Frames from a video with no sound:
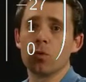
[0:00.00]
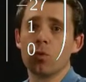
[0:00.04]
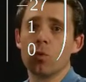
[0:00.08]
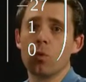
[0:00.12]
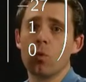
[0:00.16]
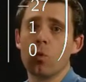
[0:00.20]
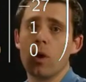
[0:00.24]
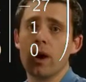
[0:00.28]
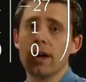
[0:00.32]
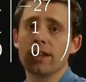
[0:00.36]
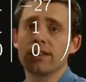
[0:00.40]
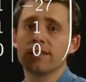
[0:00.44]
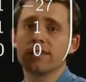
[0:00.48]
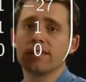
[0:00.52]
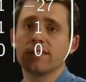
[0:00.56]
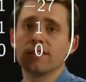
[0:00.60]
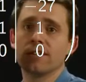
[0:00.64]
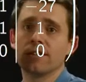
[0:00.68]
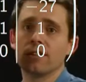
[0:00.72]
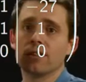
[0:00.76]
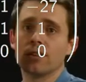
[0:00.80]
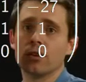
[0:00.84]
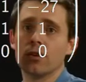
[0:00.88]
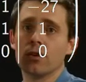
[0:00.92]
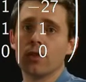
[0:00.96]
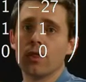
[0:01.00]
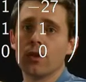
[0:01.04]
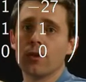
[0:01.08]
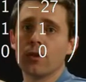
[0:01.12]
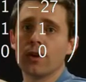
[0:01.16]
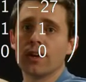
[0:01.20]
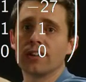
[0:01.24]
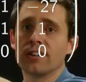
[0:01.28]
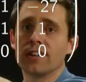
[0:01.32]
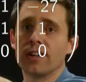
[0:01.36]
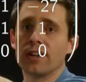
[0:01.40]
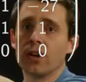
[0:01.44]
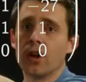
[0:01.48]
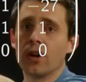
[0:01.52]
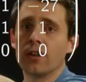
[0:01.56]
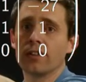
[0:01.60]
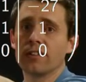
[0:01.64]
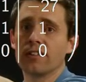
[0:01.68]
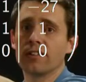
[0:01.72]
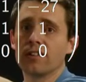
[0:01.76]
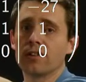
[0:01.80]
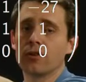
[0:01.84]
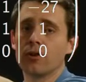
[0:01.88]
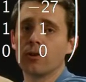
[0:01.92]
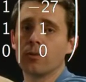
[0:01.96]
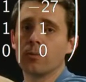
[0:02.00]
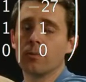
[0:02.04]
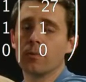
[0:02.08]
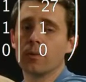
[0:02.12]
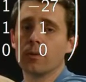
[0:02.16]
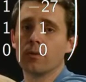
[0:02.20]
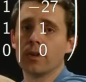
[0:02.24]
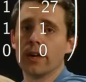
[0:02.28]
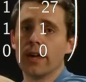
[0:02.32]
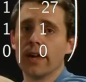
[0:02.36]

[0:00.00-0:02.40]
once there is a non-zero